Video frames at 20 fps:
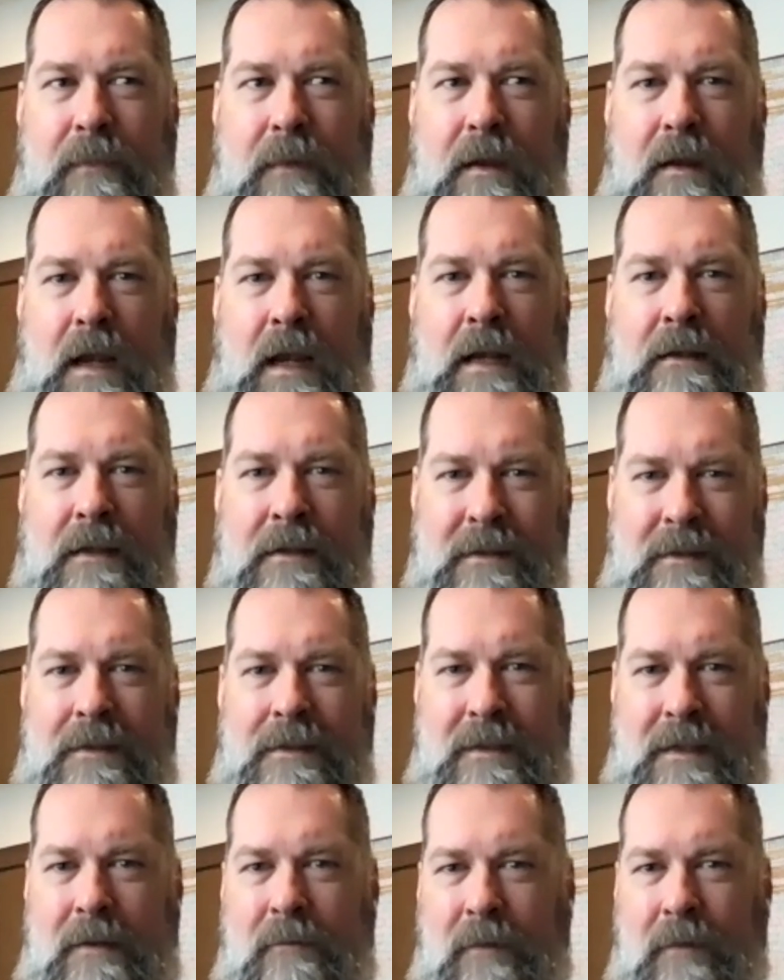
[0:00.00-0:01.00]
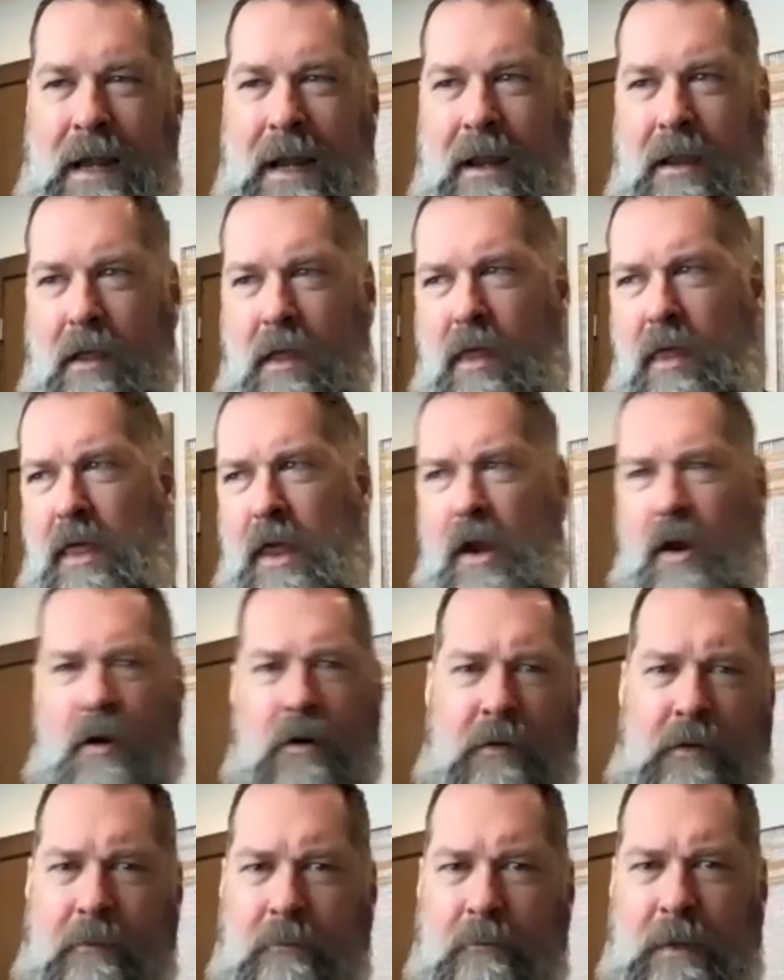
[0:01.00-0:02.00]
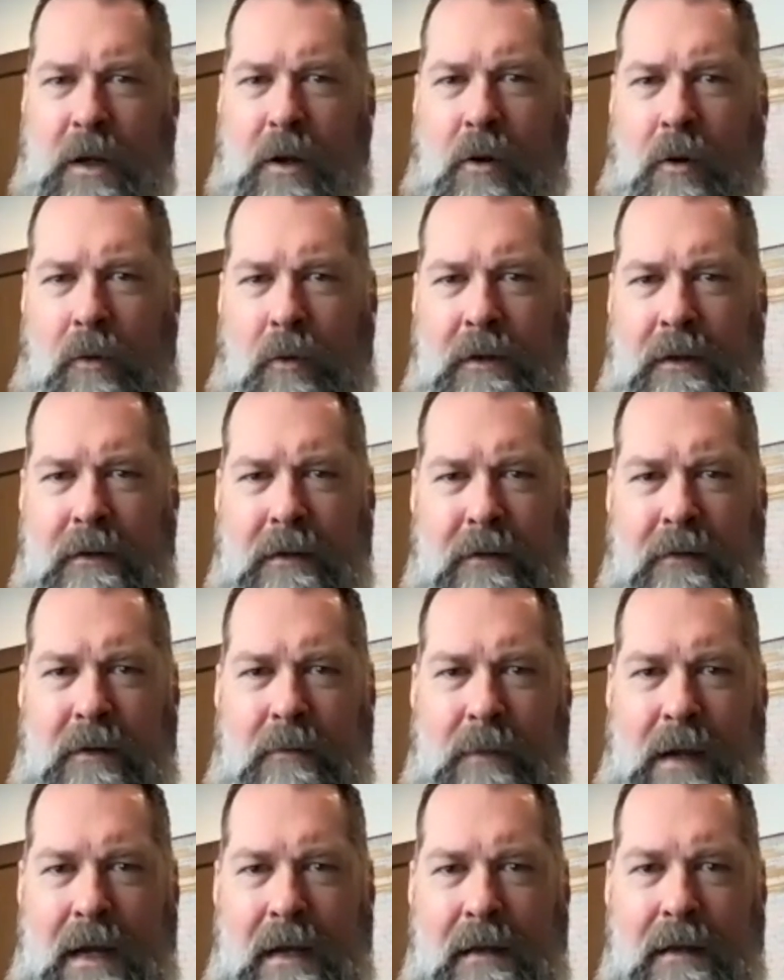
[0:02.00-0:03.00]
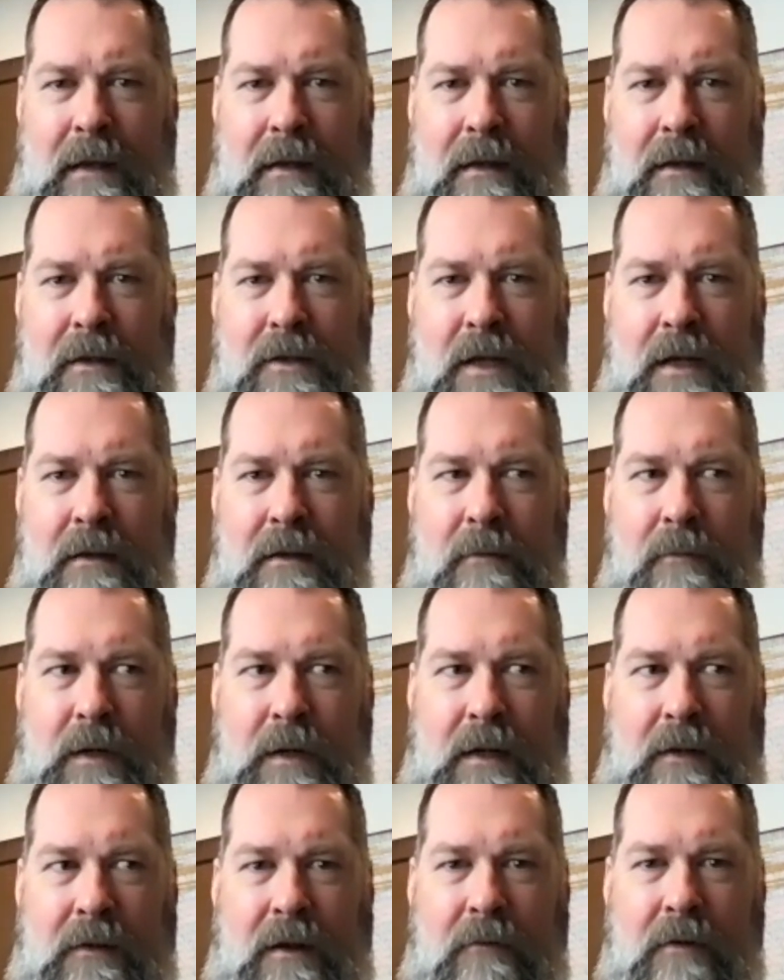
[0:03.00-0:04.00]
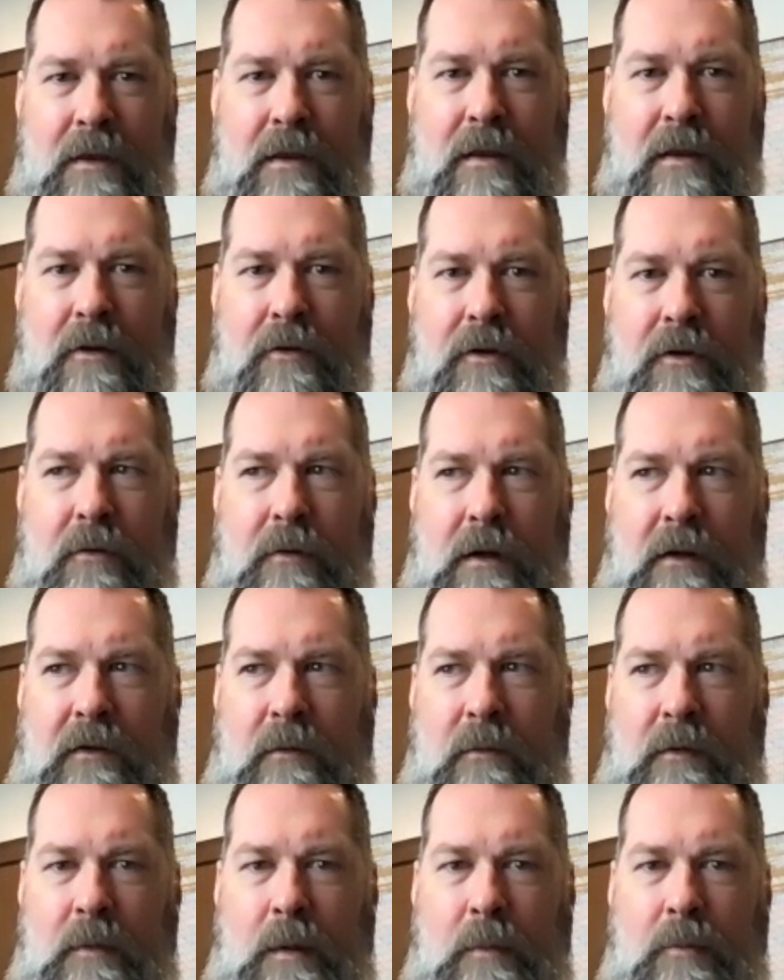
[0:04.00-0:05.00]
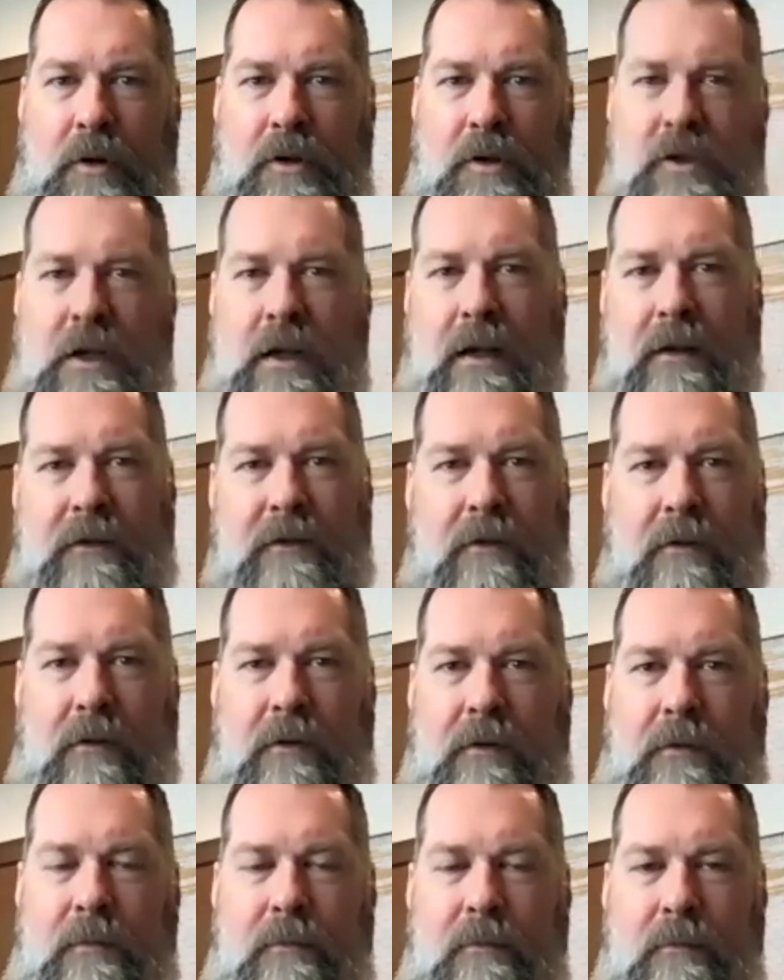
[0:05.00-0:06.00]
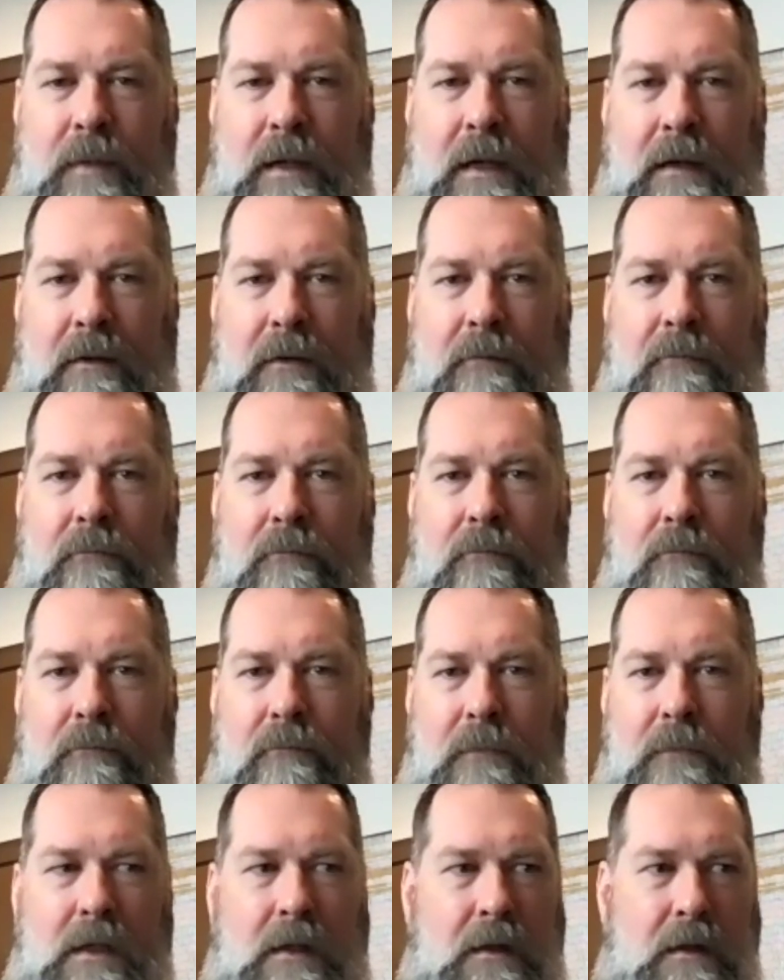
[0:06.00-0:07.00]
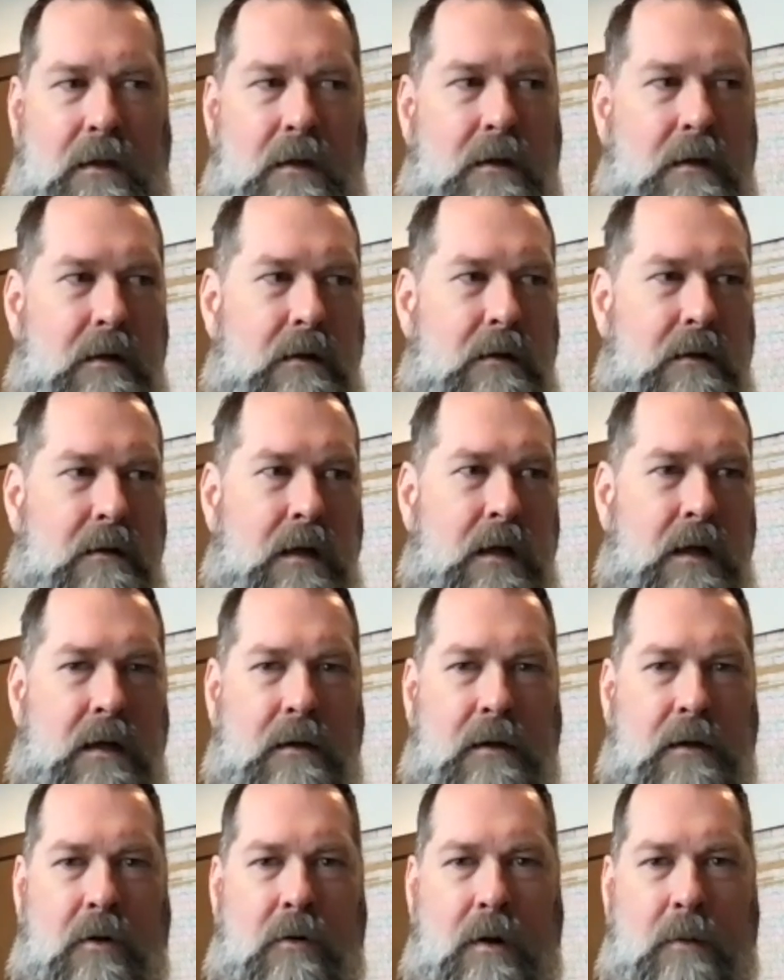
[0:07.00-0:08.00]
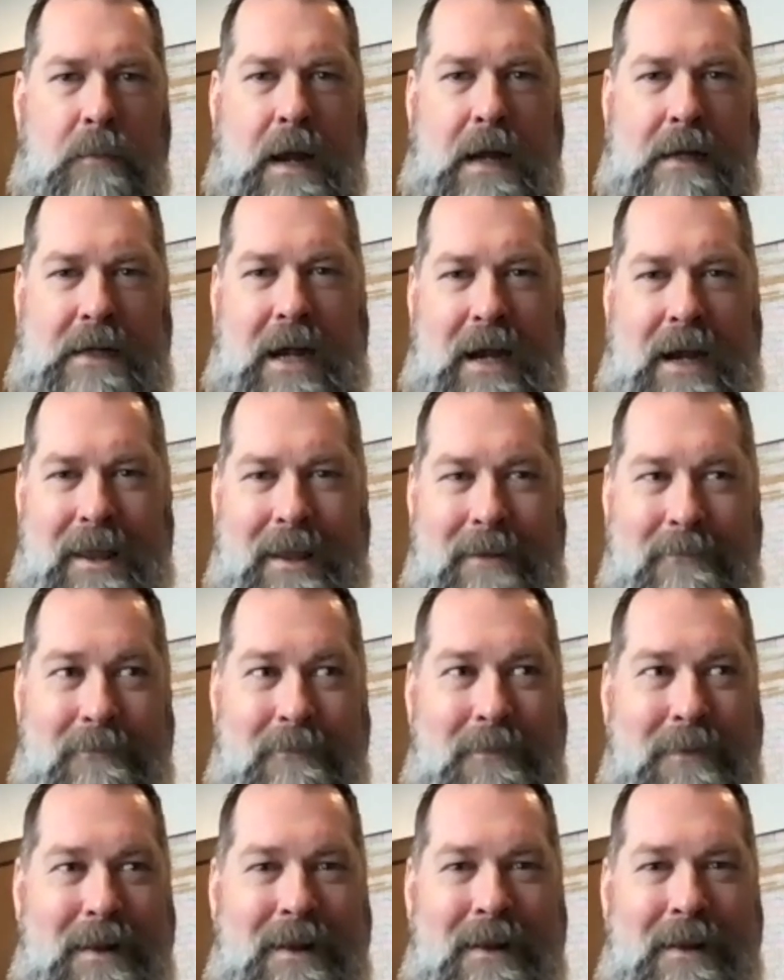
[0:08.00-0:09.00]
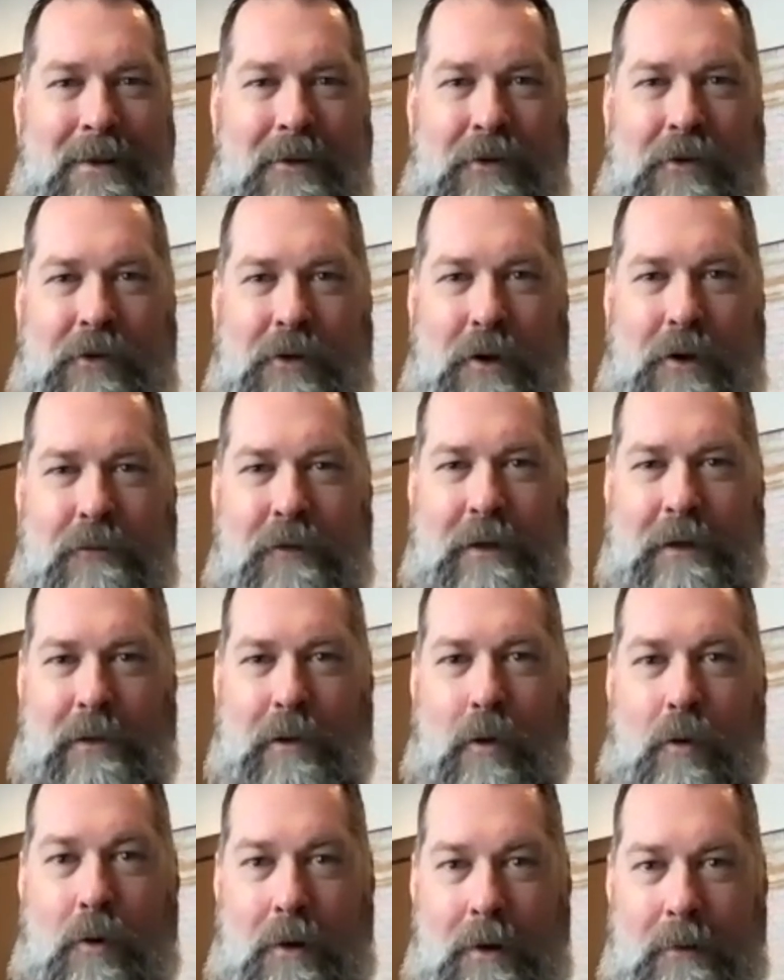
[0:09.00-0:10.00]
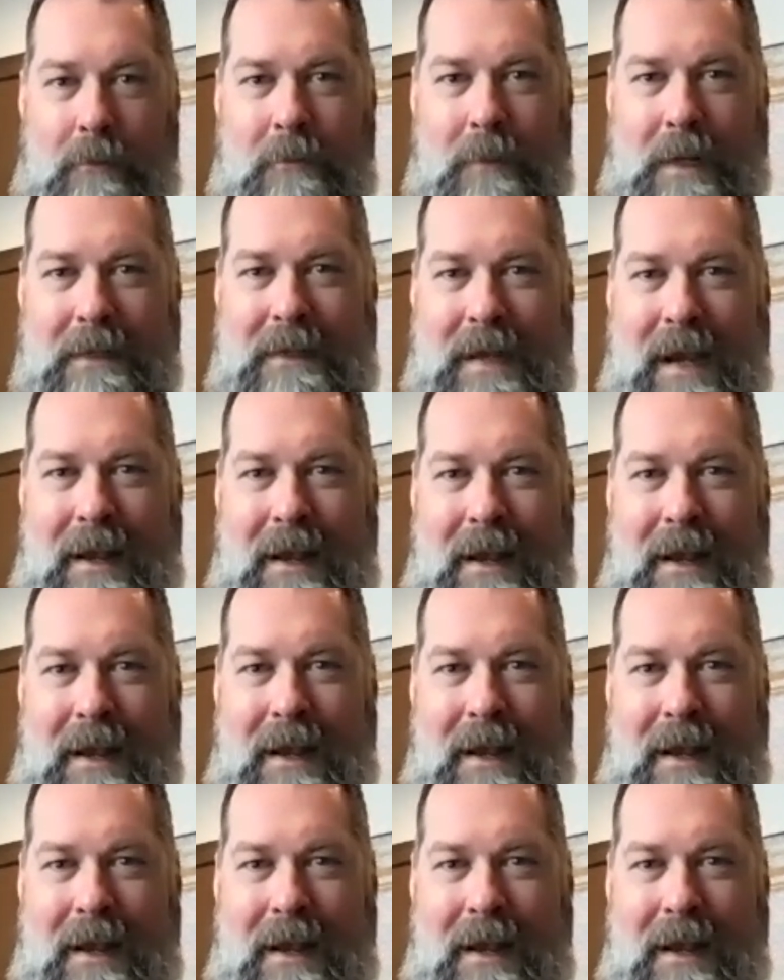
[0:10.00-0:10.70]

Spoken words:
It doesn't seem like they're beholden to some alien agenda, because everything they're doing seems to be pushing us towards being going back to them serf and lord mentality.